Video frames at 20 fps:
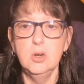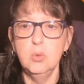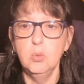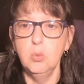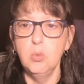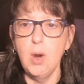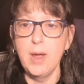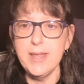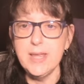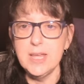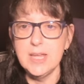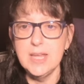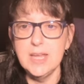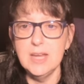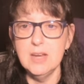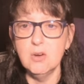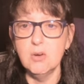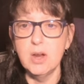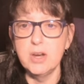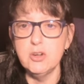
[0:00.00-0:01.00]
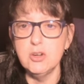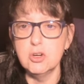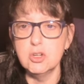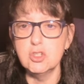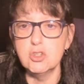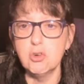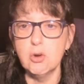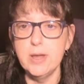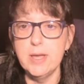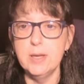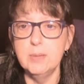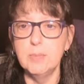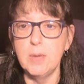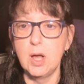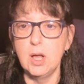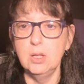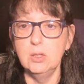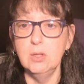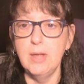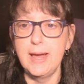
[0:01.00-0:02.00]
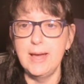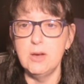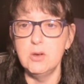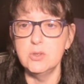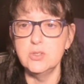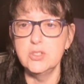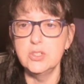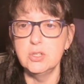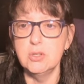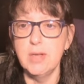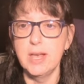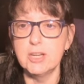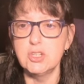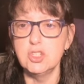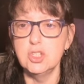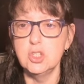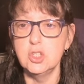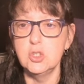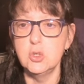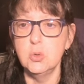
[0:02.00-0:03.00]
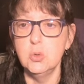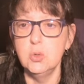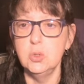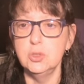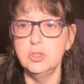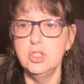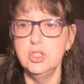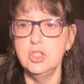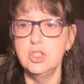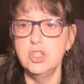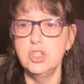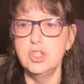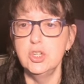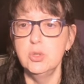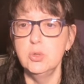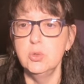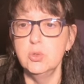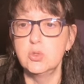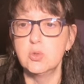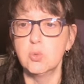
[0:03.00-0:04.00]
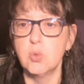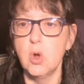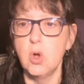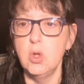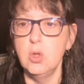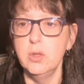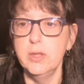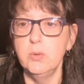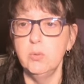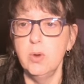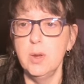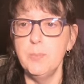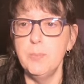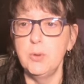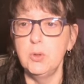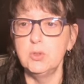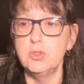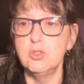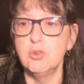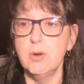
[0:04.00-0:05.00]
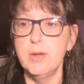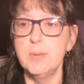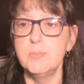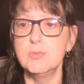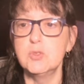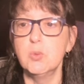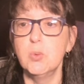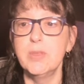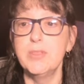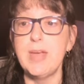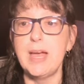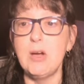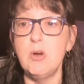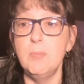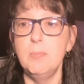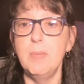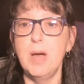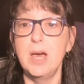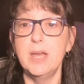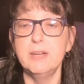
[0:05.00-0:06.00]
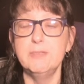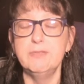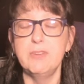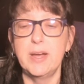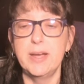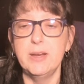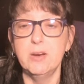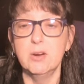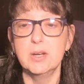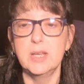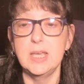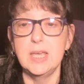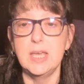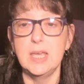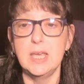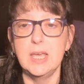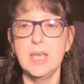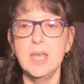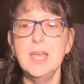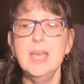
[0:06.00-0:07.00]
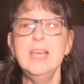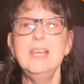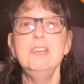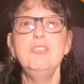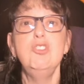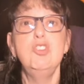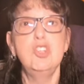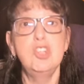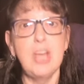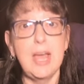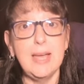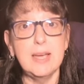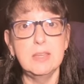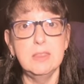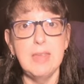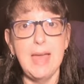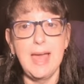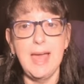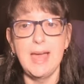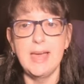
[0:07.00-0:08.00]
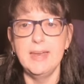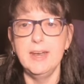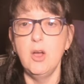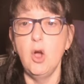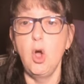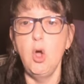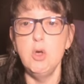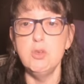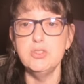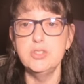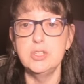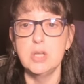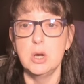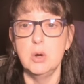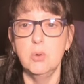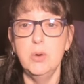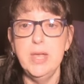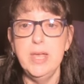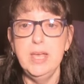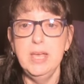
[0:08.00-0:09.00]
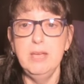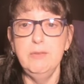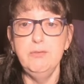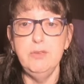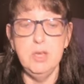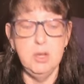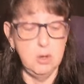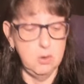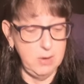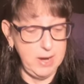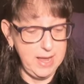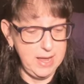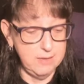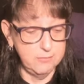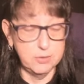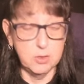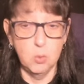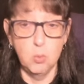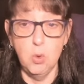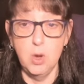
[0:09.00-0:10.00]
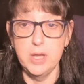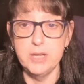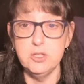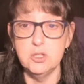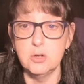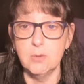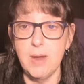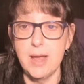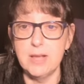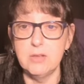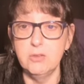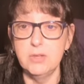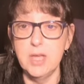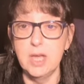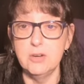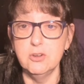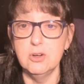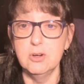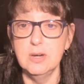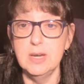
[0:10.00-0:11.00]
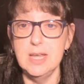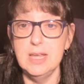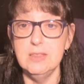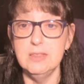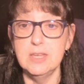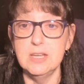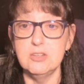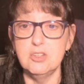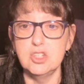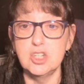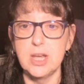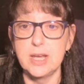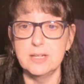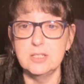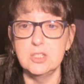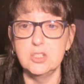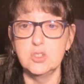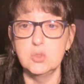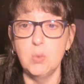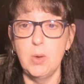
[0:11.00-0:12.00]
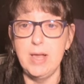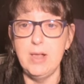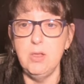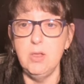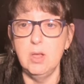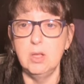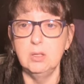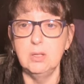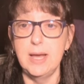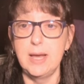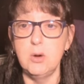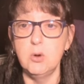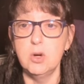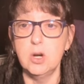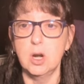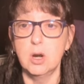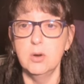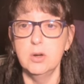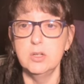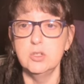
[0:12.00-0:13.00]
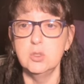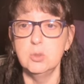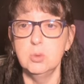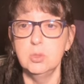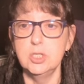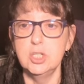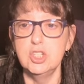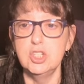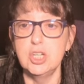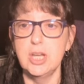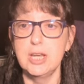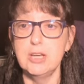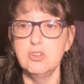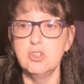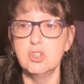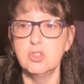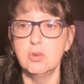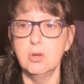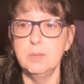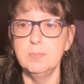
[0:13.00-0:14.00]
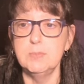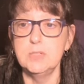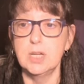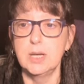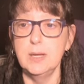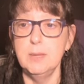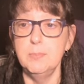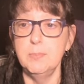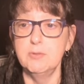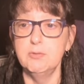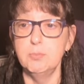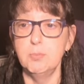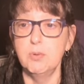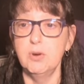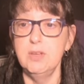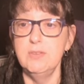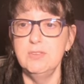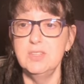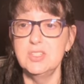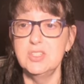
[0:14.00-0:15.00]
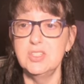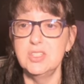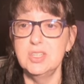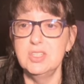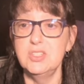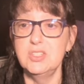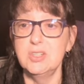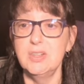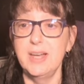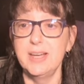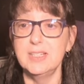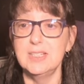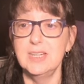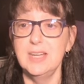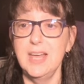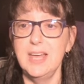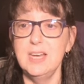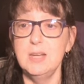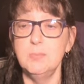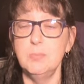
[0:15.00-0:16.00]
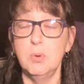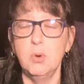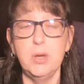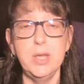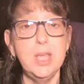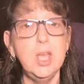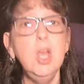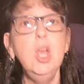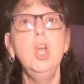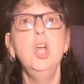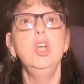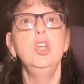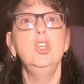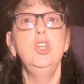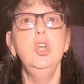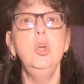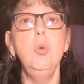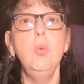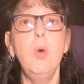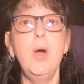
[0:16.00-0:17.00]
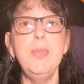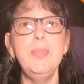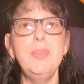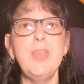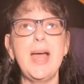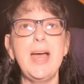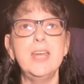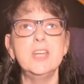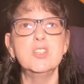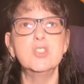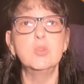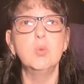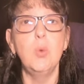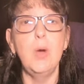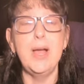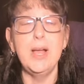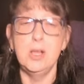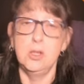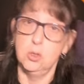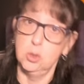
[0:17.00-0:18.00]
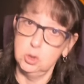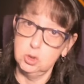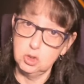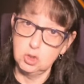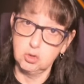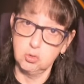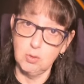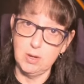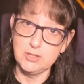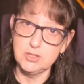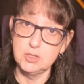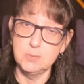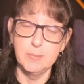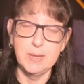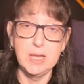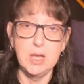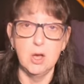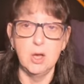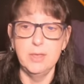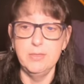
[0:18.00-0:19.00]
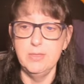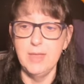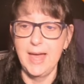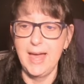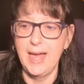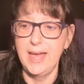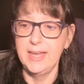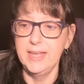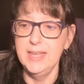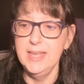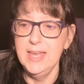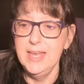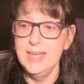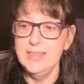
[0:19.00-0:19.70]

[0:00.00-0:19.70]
Right here under trim, allow selection tool to choose roll and ripple trims without modifier key. Check that. Also, if you don't have the one directly underneath it checked as well, allow current tool to change trim type of previously selected edit point. You want that as well. Trust me on that.